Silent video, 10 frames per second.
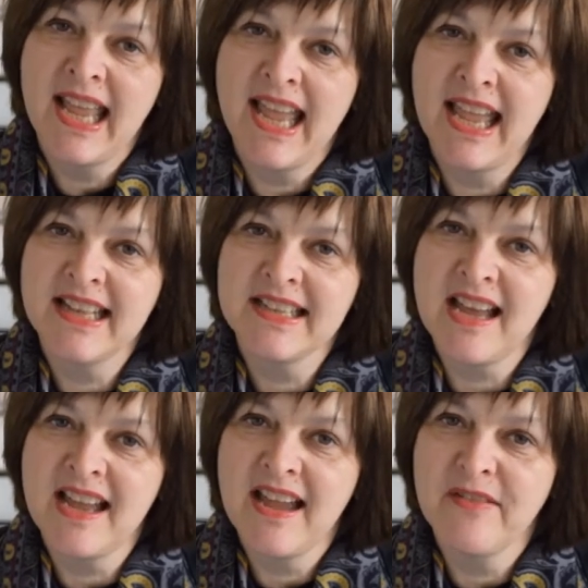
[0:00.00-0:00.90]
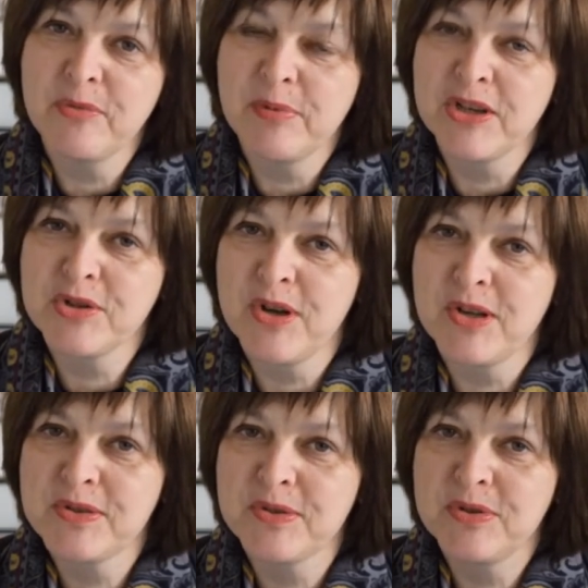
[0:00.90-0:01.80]
And I have the pleasure
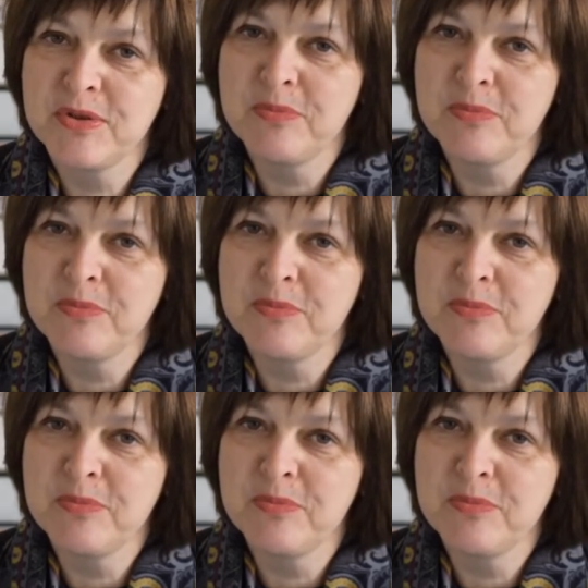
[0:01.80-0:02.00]
also to